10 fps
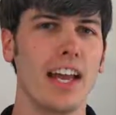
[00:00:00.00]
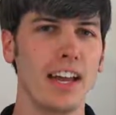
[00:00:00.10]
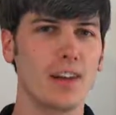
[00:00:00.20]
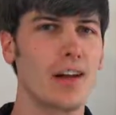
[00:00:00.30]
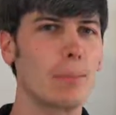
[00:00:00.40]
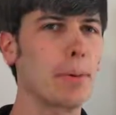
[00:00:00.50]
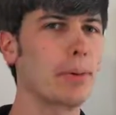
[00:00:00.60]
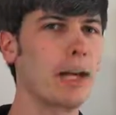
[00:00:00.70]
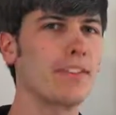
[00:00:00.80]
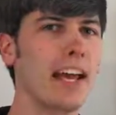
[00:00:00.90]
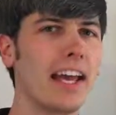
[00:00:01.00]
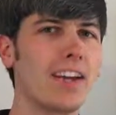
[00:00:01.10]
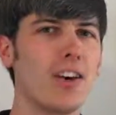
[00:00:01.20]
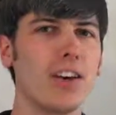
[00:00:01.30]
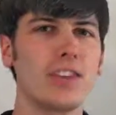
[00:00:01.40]
And a lot of people love to
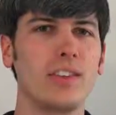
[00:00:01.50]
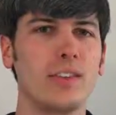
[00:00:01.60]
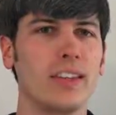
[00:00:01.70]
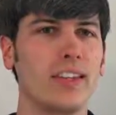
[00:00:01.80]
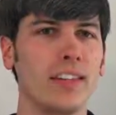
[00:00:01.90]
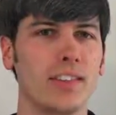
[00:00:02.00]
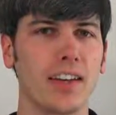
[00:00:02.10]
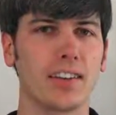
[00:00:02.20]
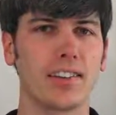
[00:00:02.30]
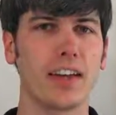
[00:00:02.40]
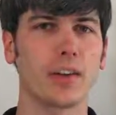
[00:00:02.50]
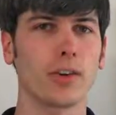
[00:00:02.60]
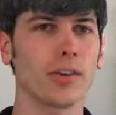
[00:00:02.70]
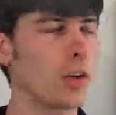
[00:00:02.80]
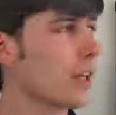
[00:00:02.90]
hate on CVTs and say they're
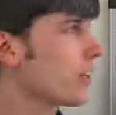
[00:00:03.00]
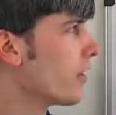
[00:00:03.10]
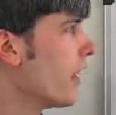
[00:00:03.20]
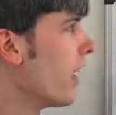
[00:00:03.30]
soulless,